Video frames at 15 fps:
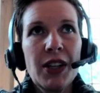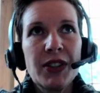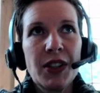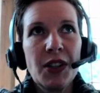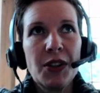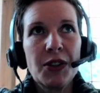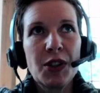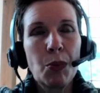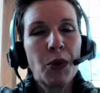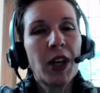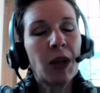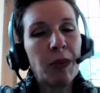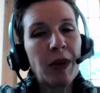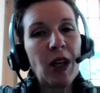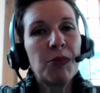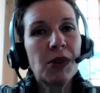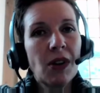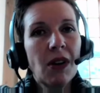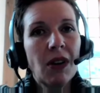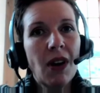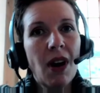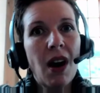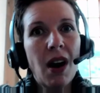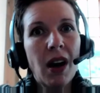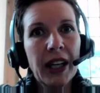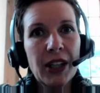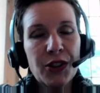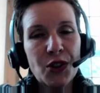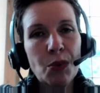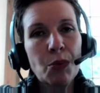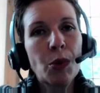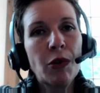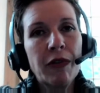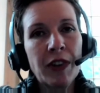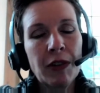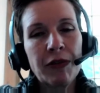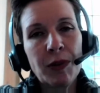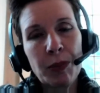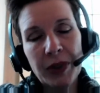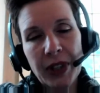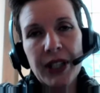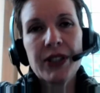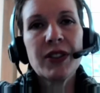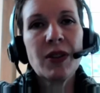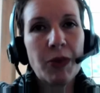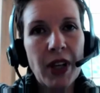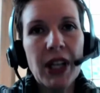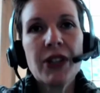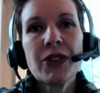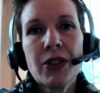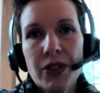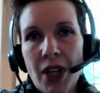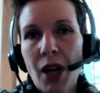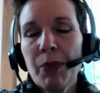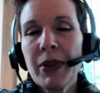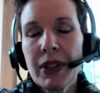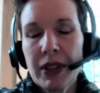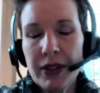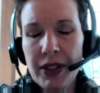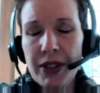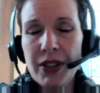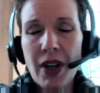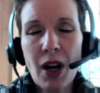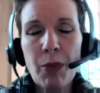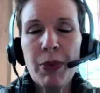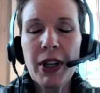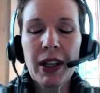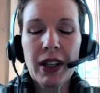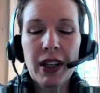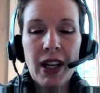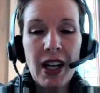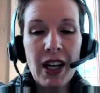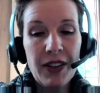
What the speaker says: to bring people along as you're moving from place to place or topic to topic.